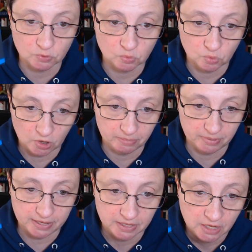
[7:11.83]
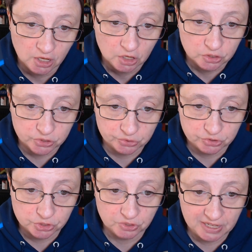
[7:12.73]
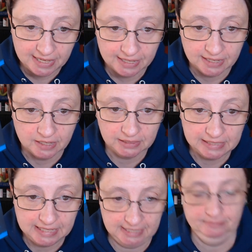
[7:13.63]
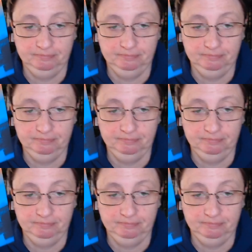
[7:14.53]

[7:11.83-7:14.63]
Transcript: war by Zhu zhuqing li